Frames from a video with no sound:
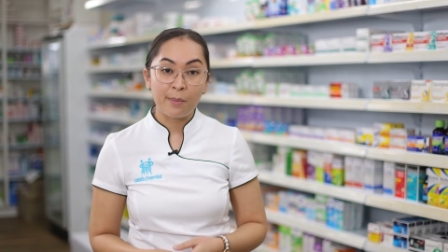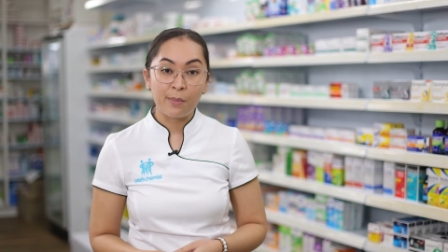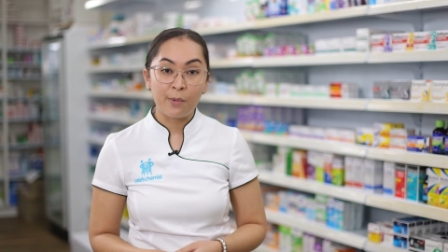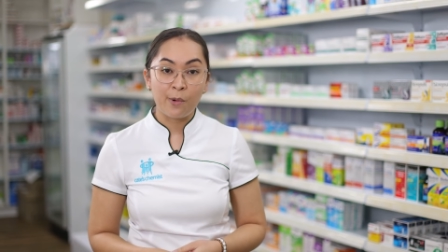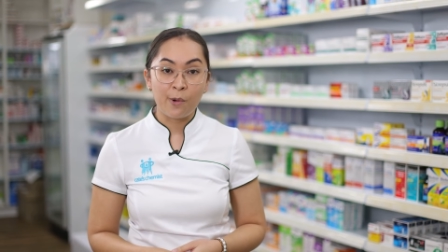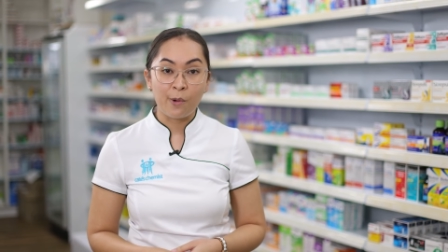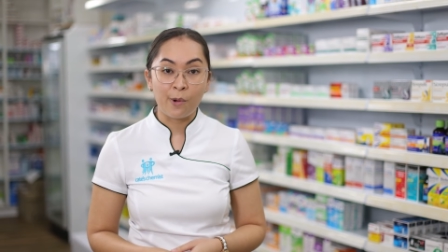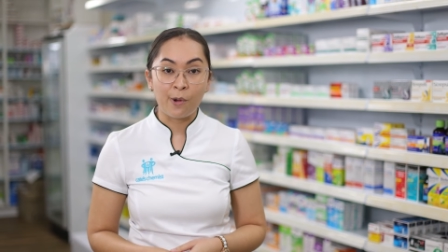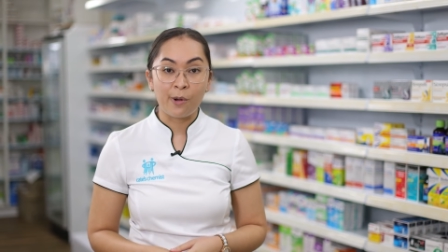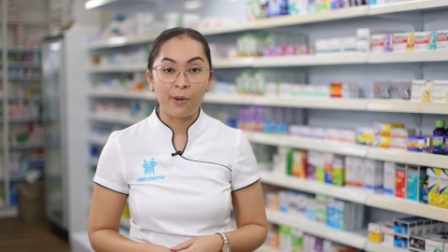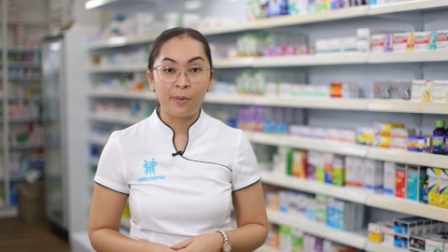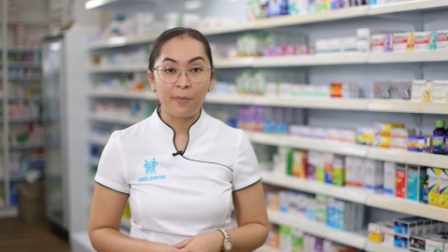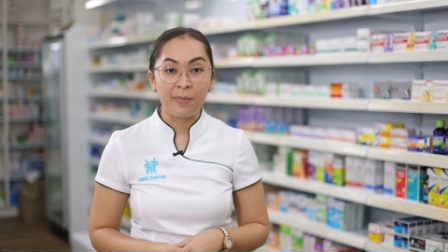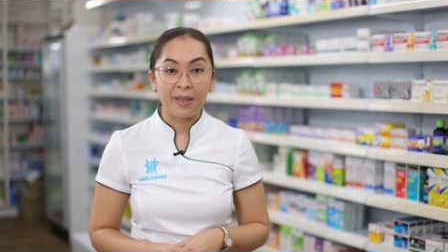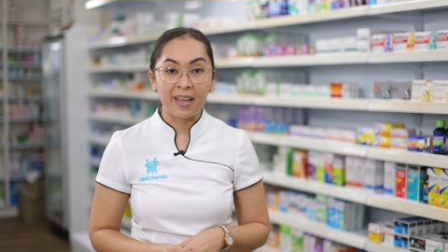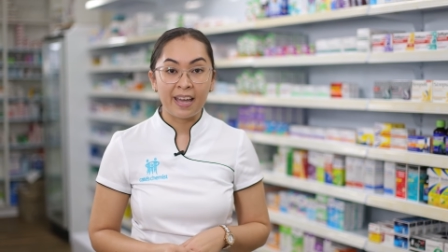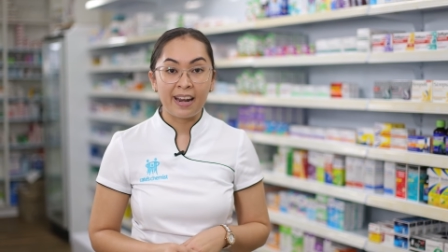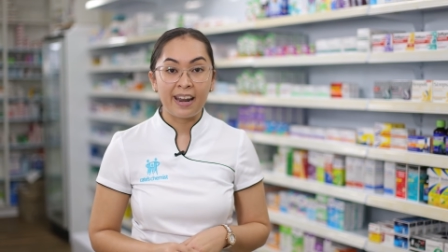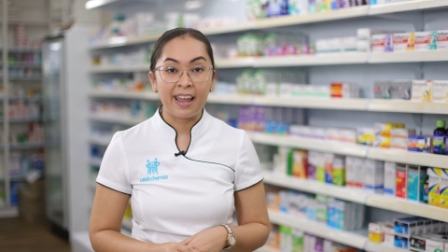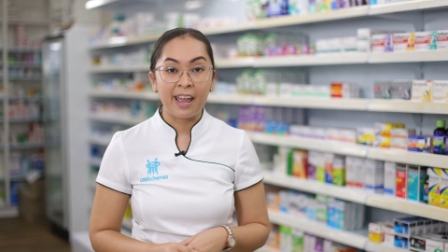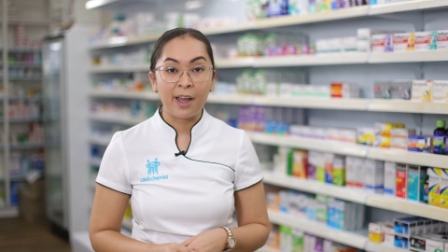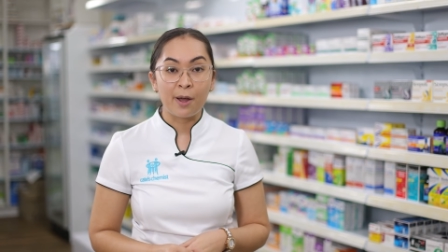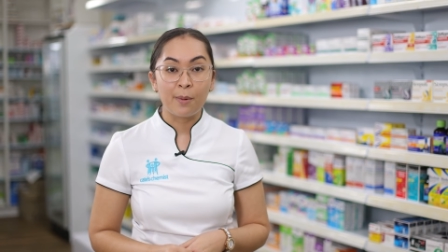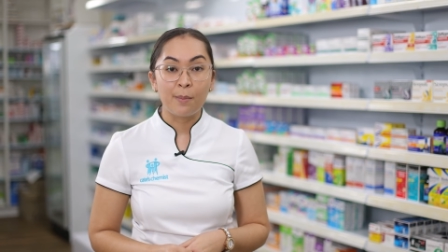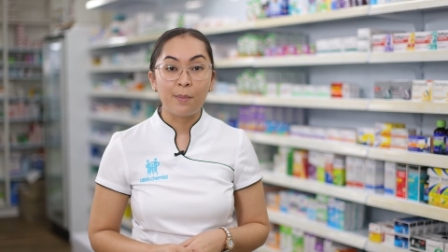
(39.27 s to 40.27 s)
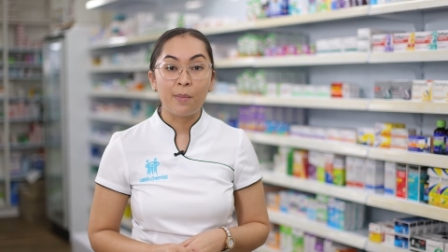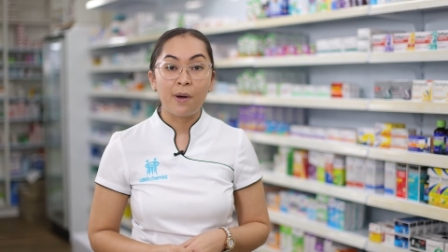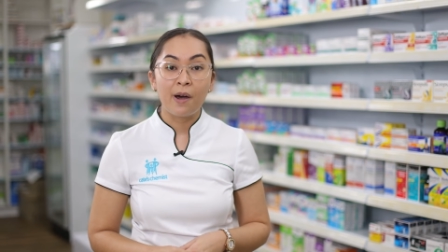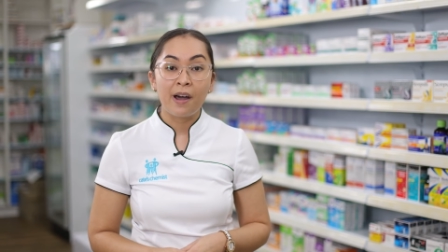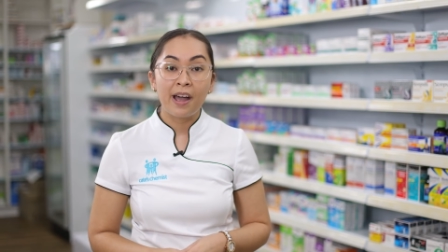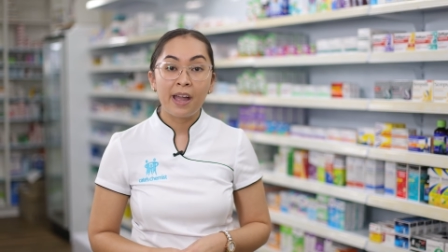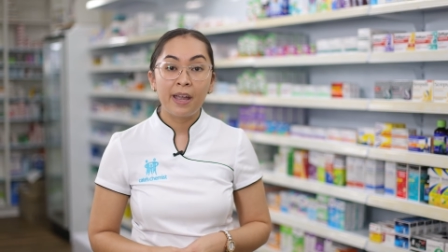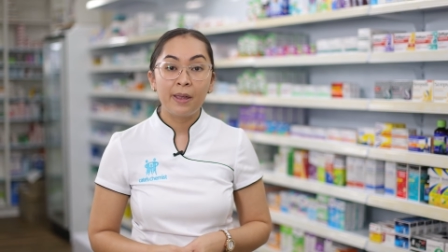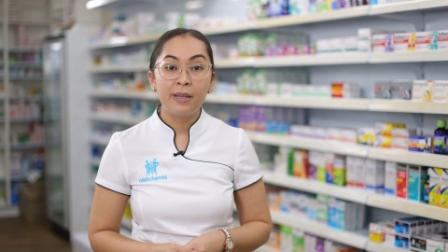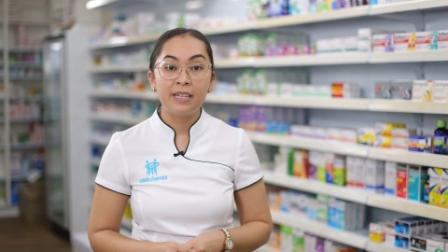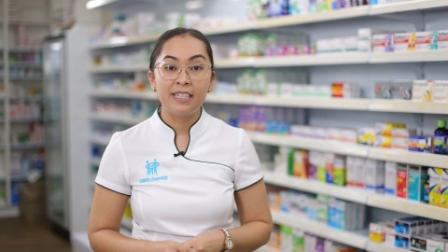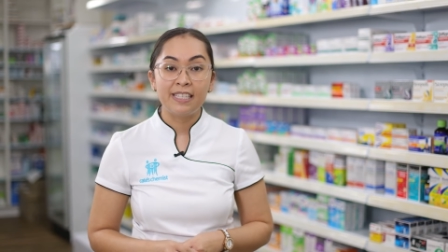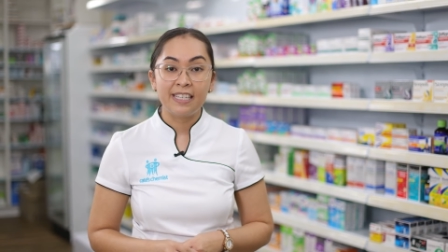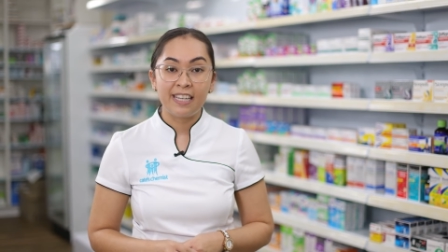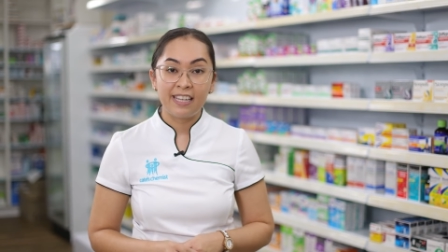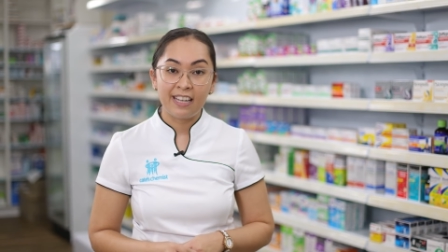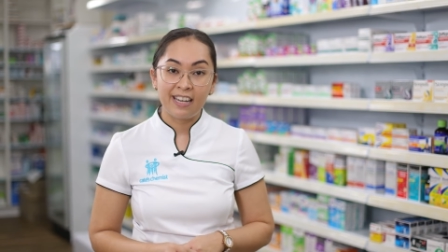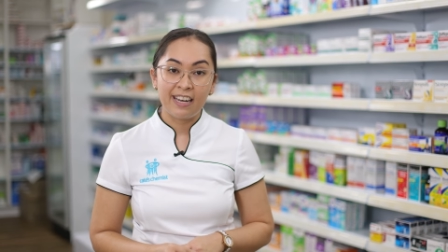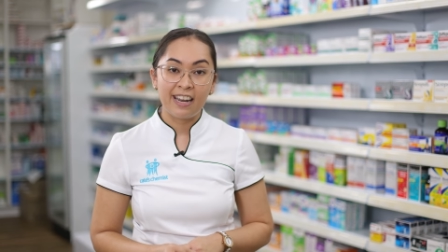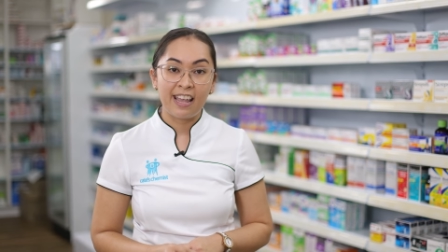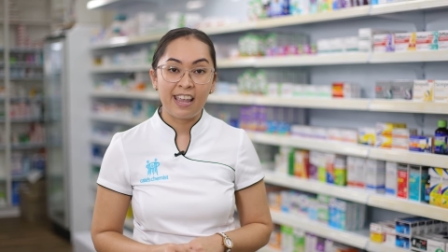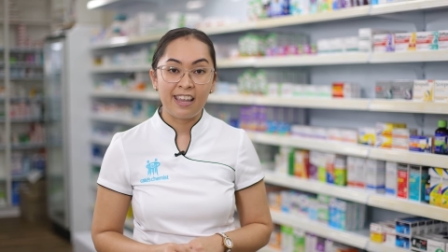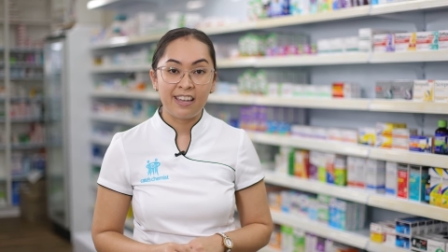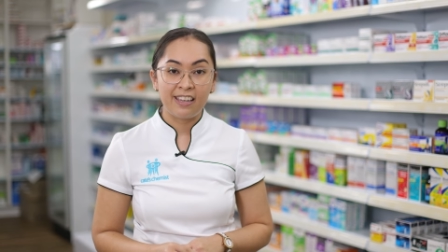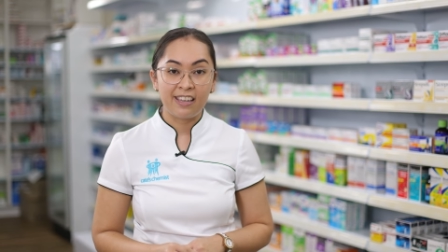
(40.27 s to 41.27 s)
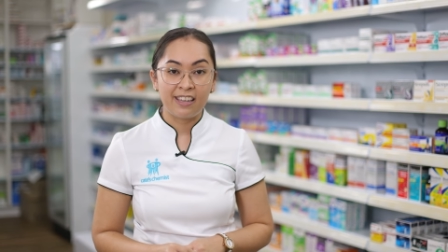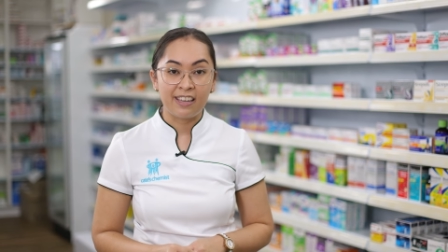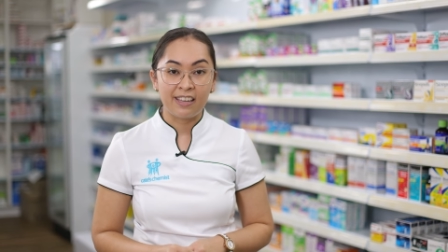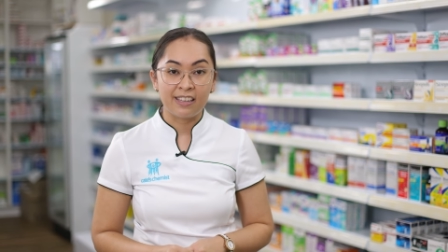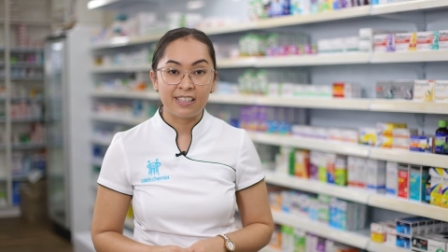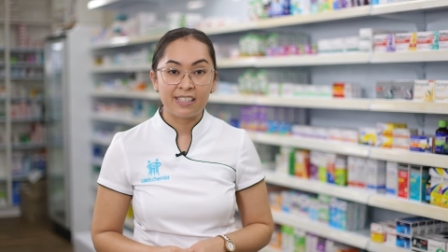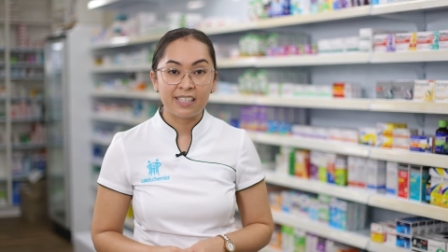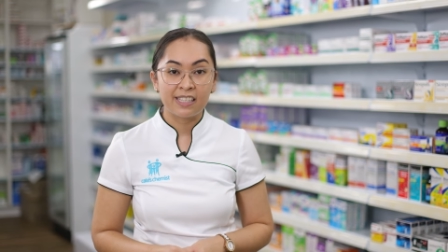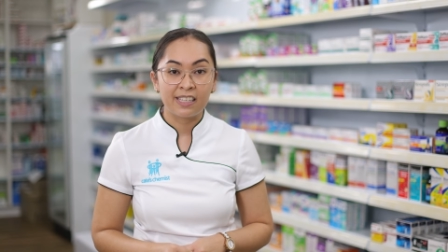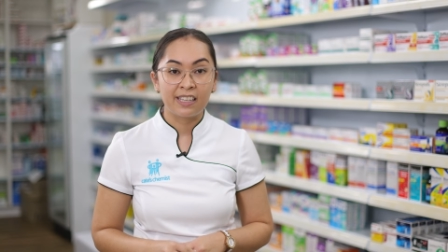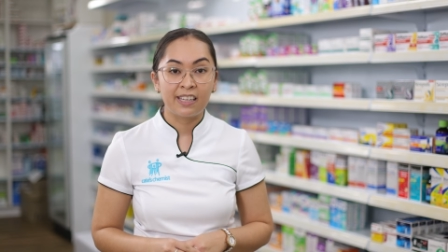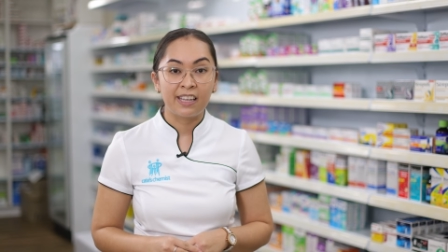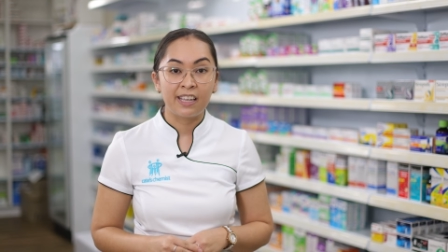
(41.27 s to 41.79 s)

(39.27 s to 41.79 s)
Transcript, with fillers: more about how My DNA kits